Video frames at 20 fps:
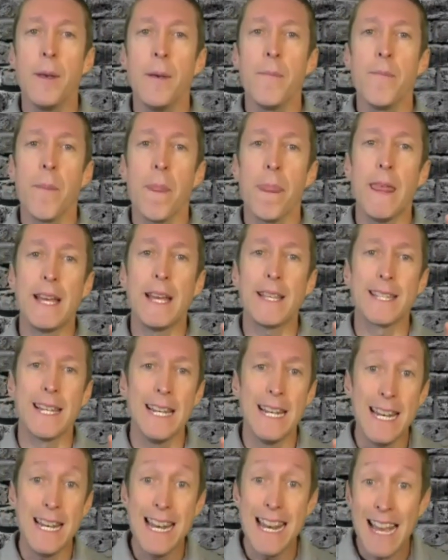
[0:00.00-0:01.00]
There's
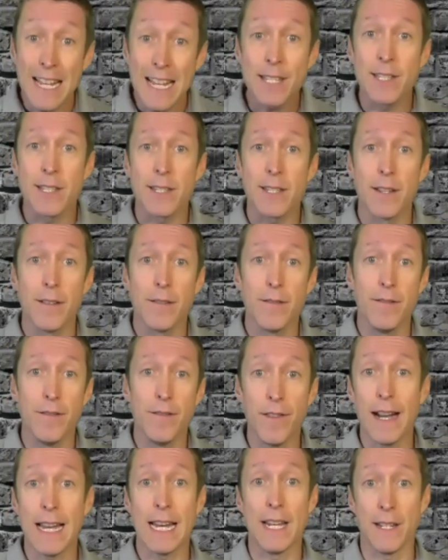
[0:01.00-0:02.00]
less
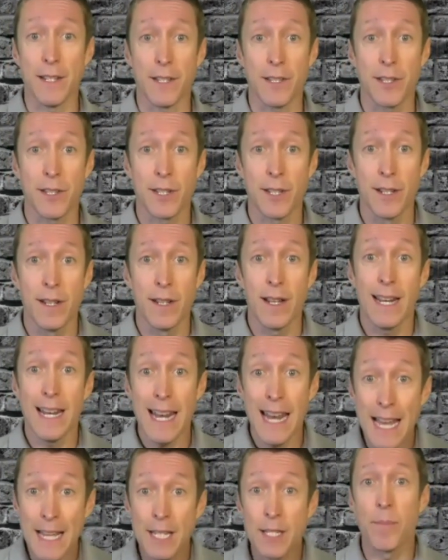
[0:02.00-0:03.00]
violence,
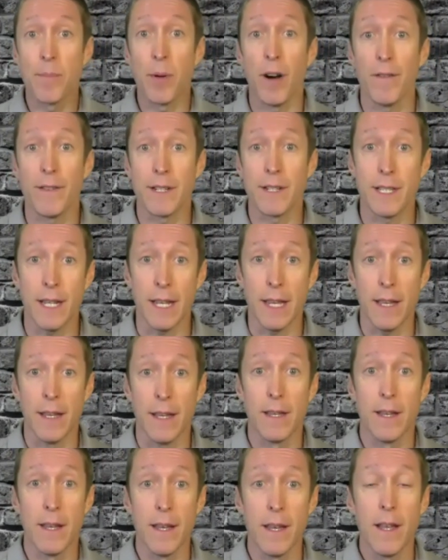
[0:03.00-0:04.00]
less poverty.
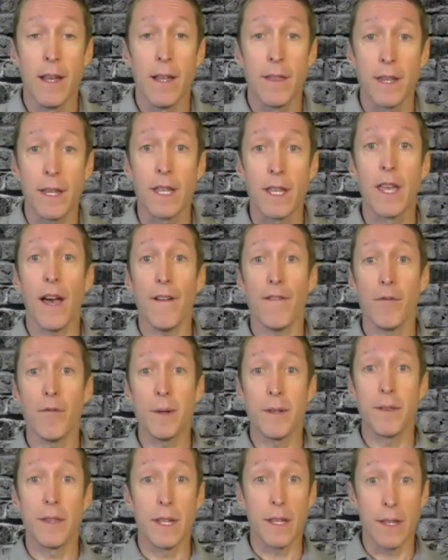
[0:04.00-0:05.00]
The global
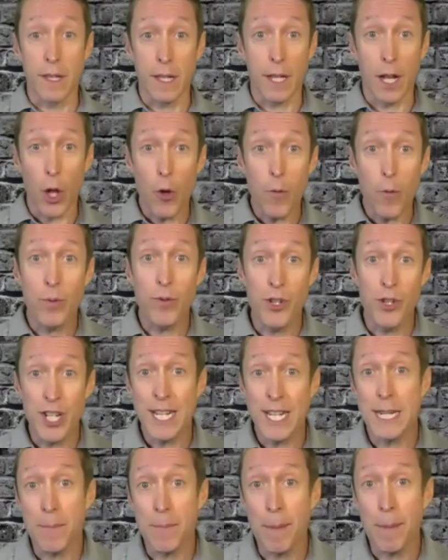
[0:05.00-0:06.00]

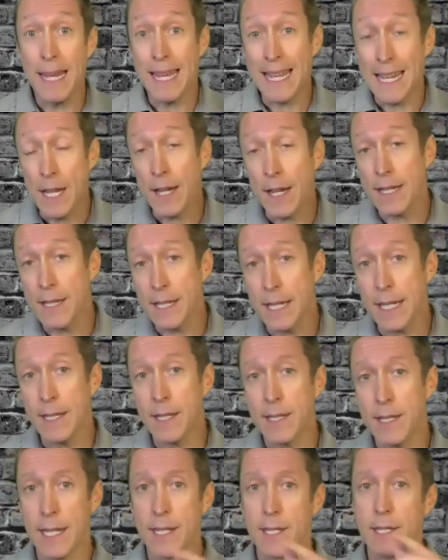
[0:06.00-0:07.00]
GDP in
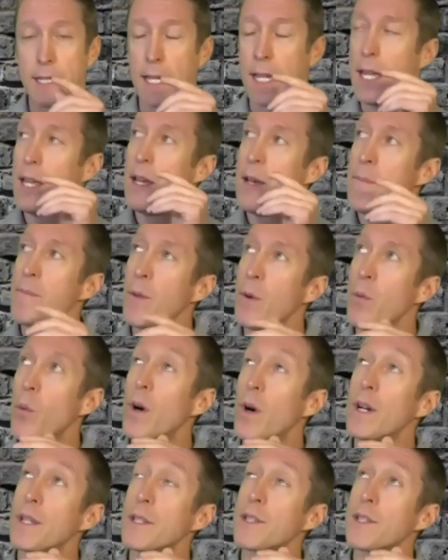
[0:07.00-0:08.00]
1960
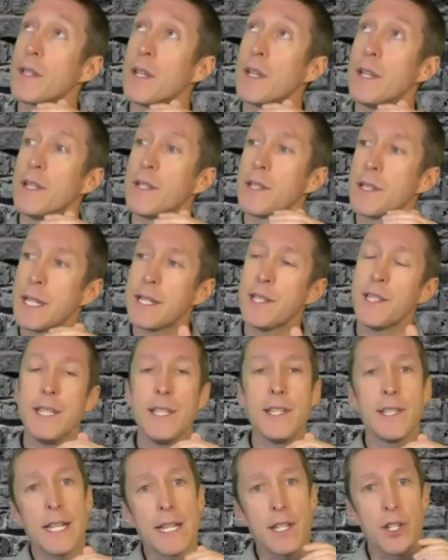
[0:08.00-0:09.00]
was
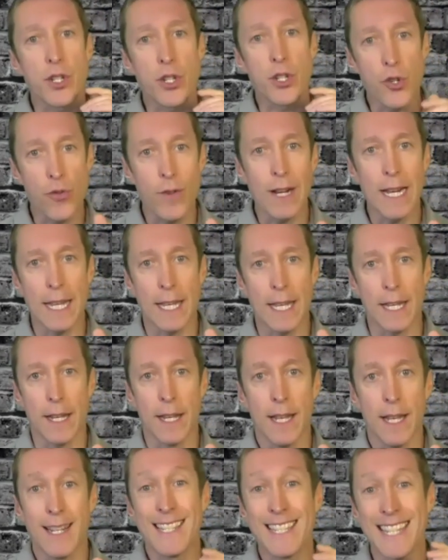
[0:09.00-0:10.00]
66 trillion.
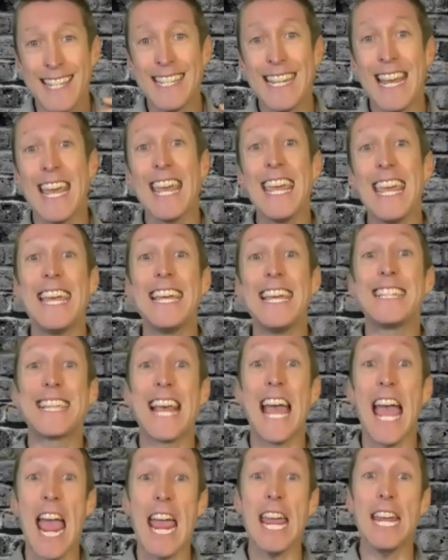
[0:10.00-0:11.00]
Today, it's
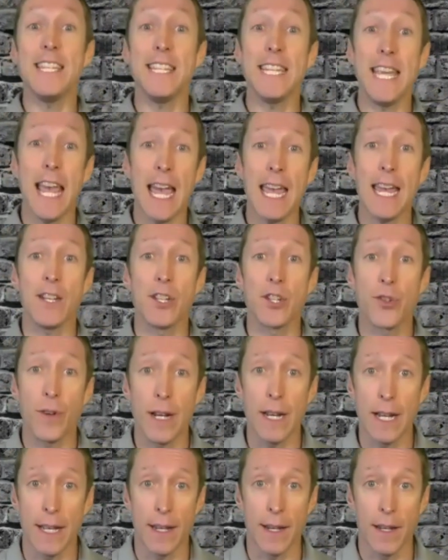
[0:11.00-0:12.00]
88 trillion.